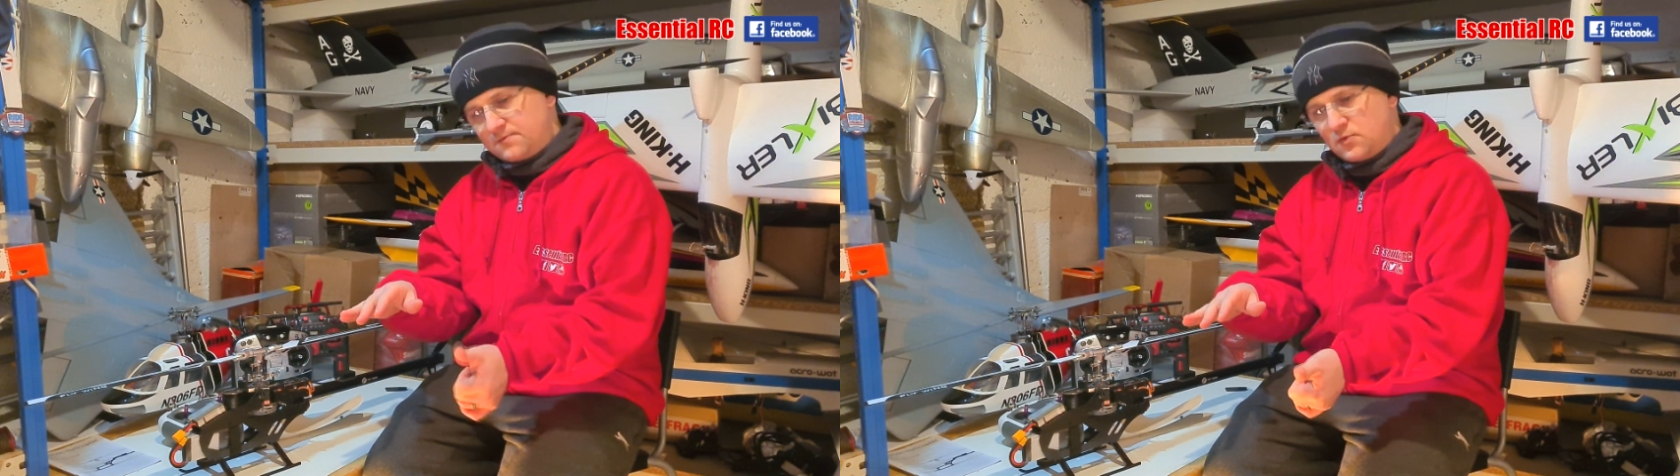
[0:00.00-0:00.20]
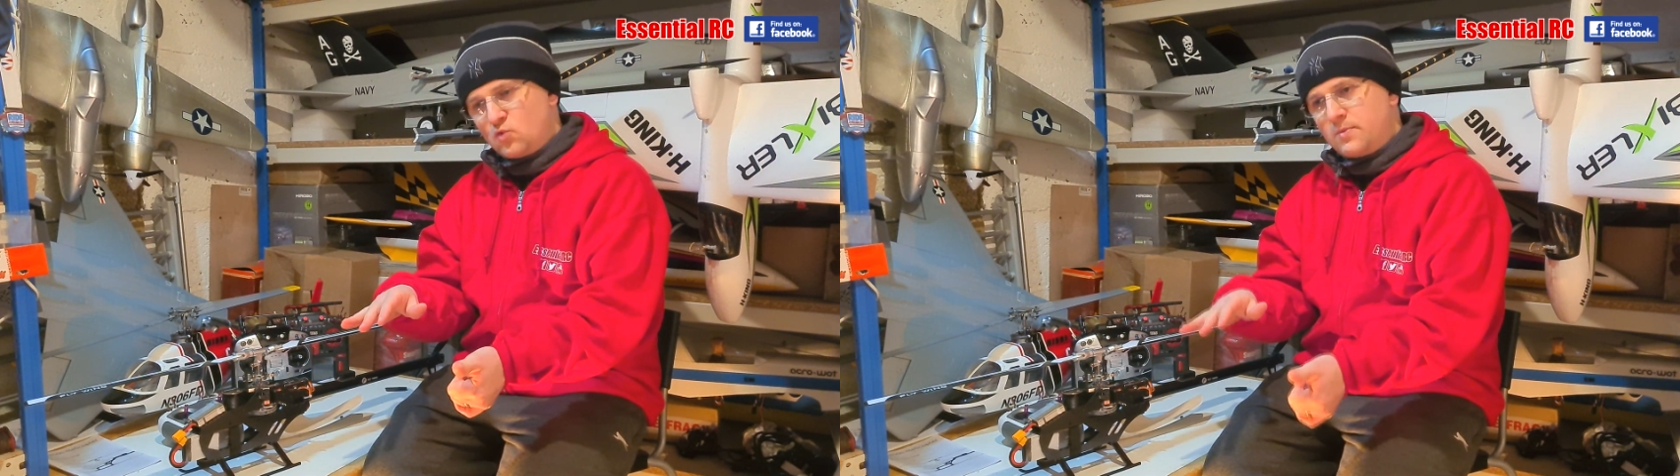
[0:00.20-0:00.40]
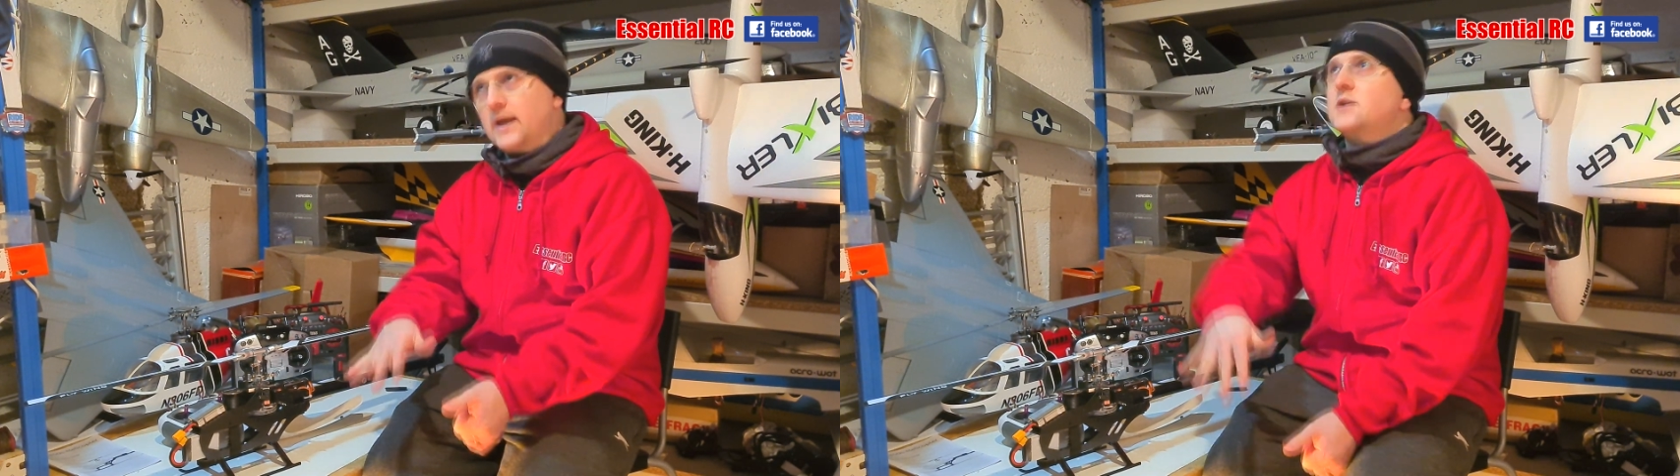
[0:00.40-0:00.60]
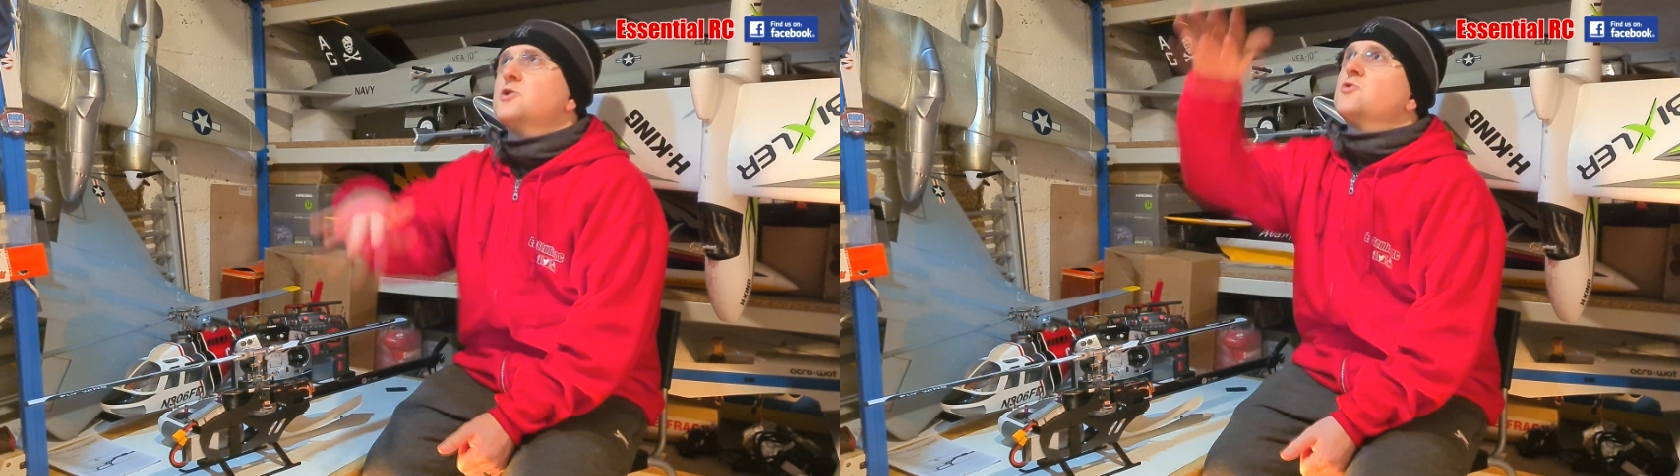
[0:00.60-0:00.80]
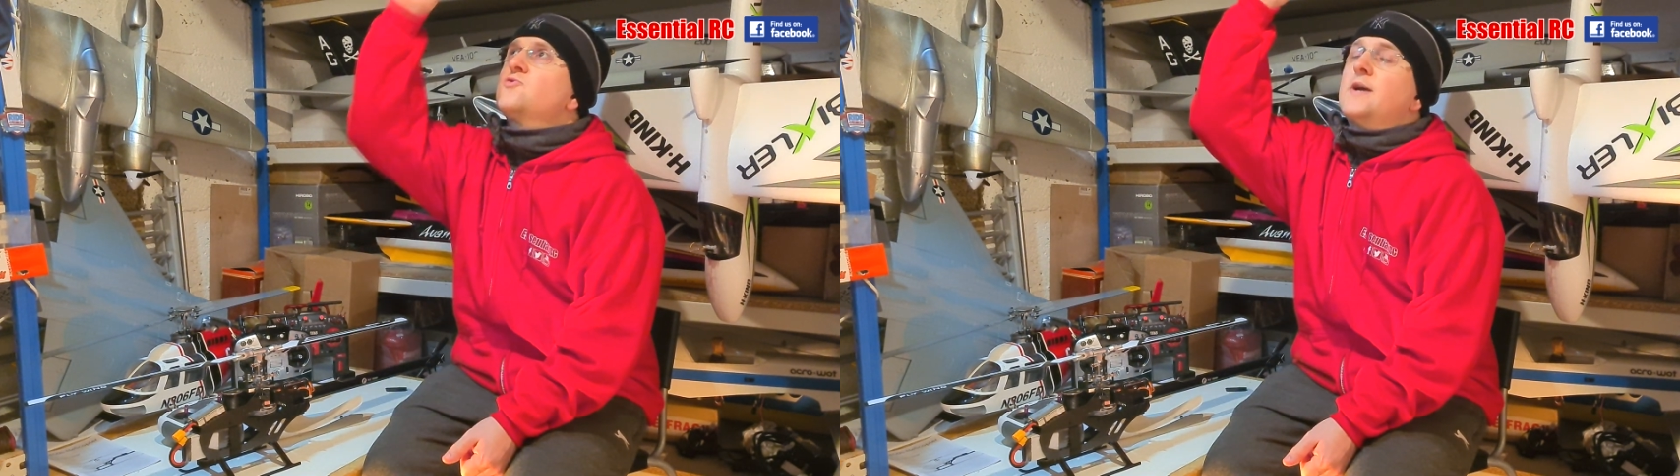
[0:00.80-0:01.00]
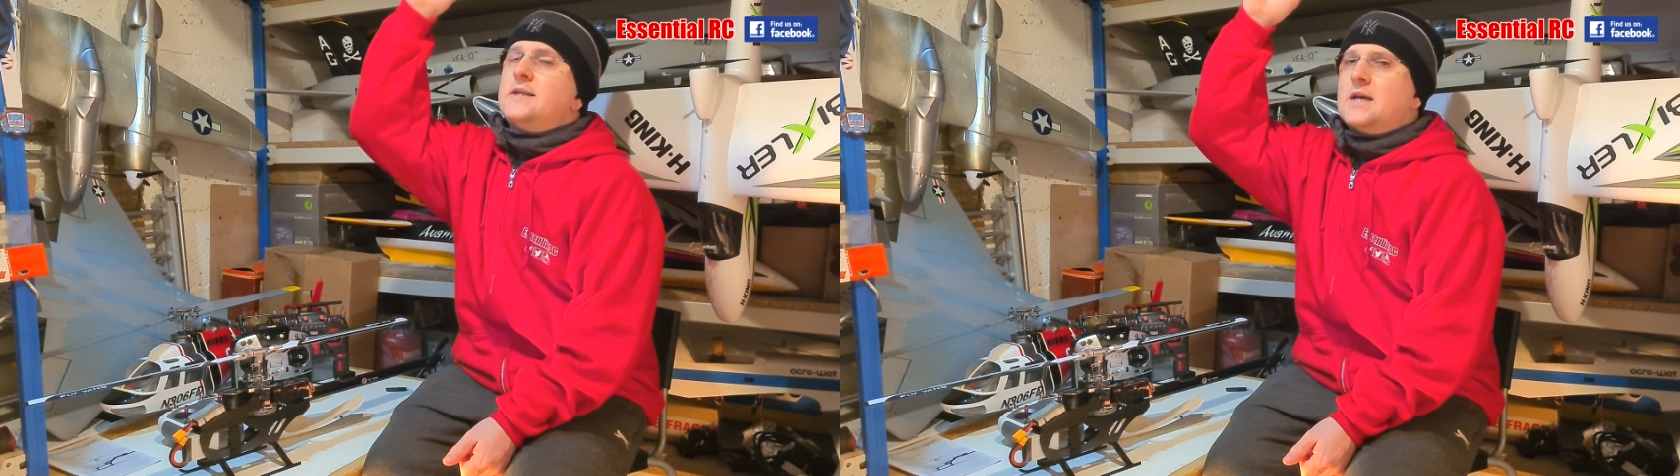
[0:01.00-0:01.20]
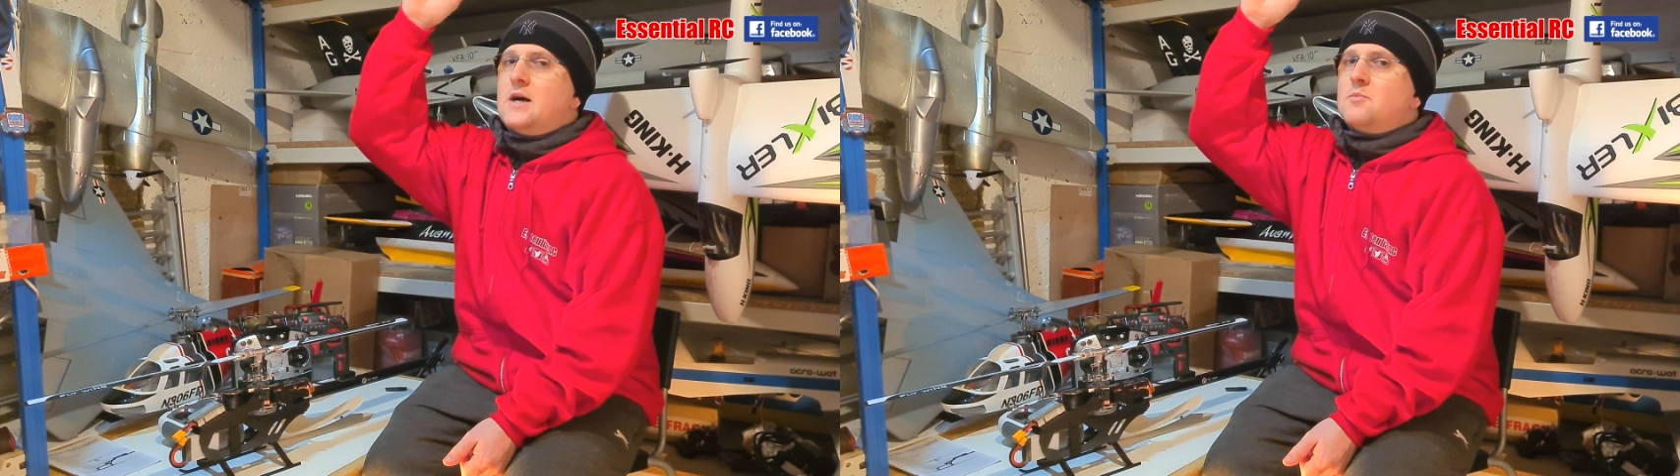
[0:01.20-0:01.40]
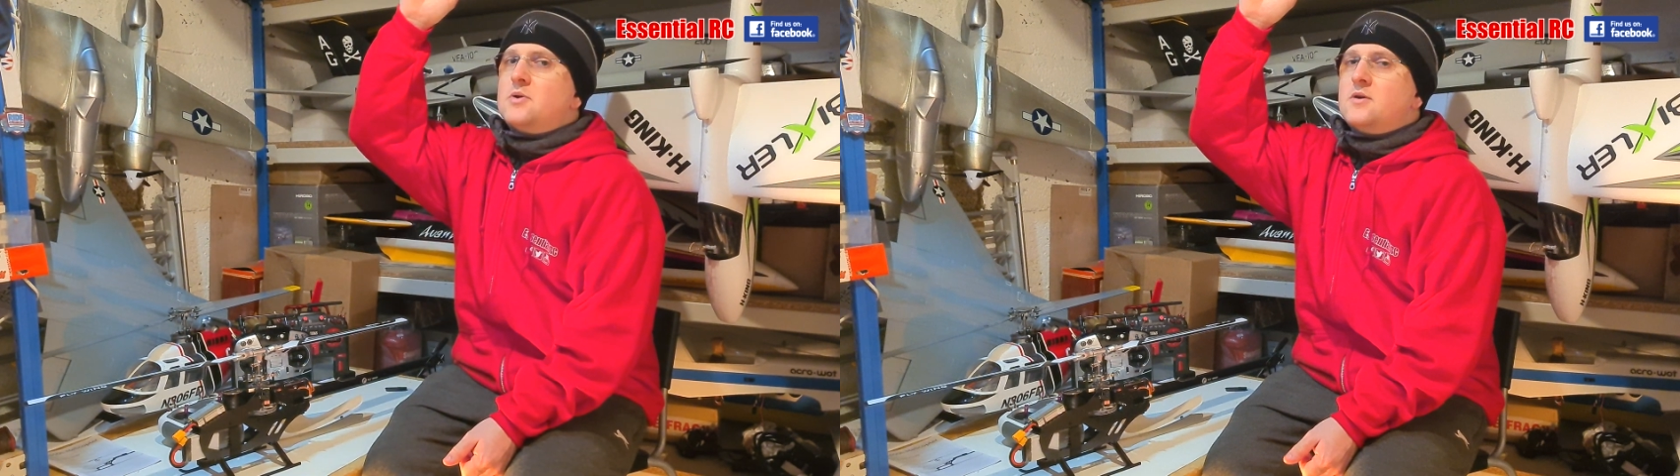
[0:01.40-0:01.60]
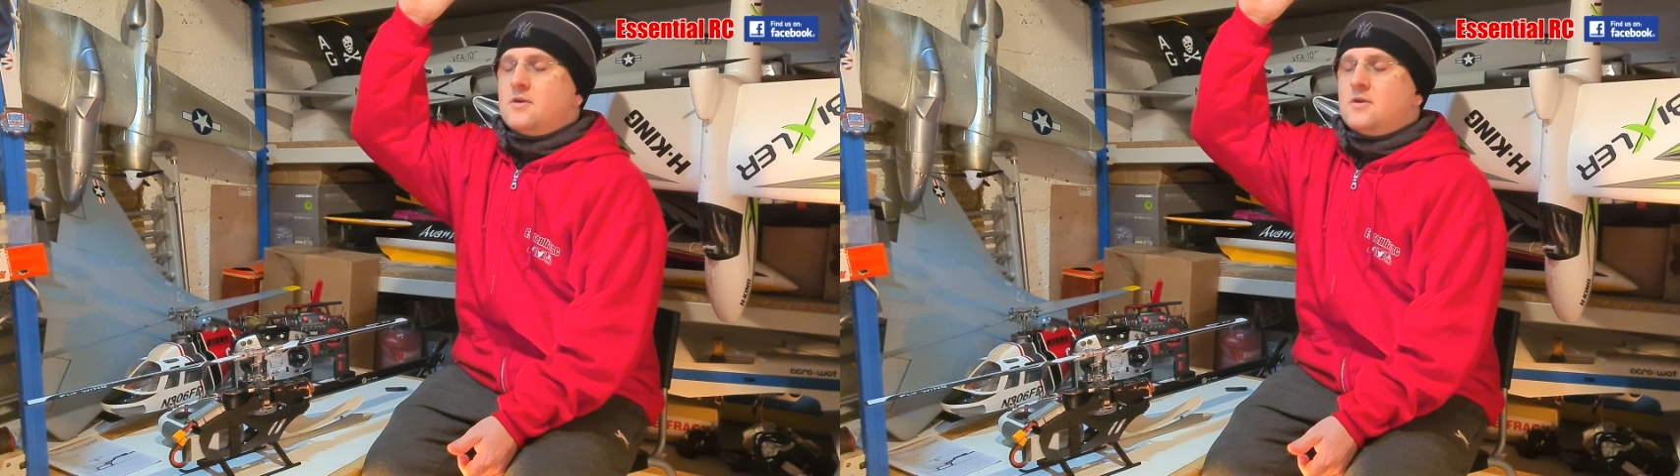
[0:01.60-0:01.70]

full pitch, straight up,